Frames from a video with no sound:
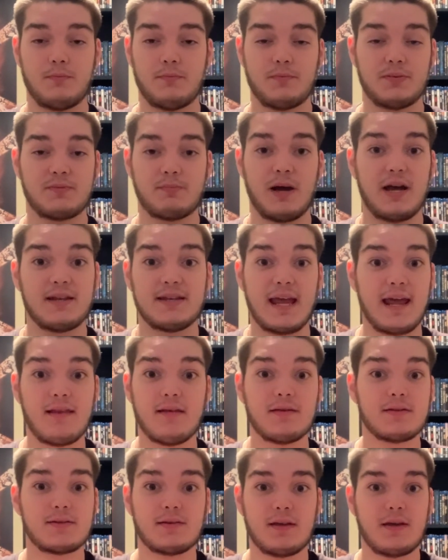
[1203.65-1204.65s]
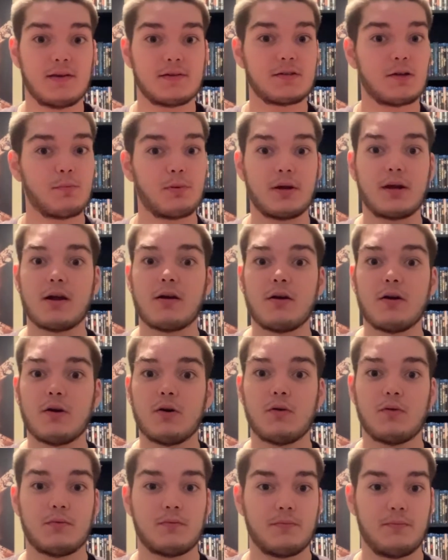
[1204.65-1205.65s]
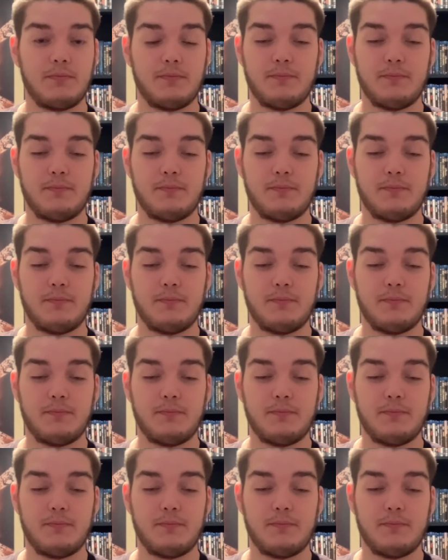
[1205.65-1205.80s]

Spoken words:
spontaneously a superhero.